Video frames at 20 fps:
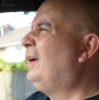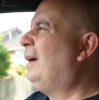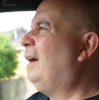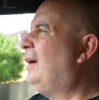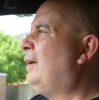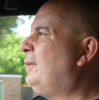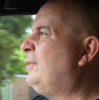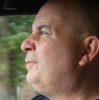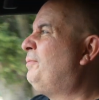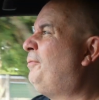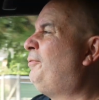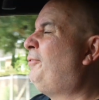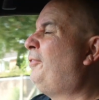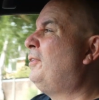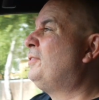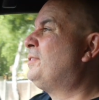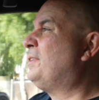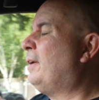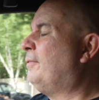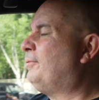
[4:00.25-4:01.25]
And
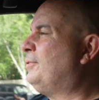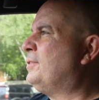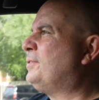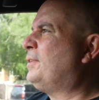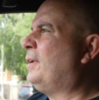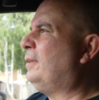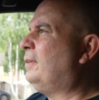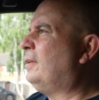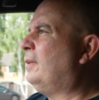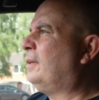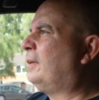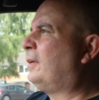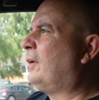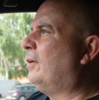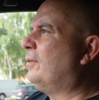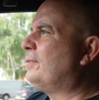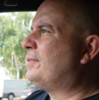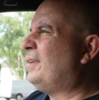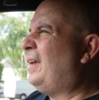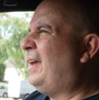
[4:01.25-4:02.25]
first I have to say that the car's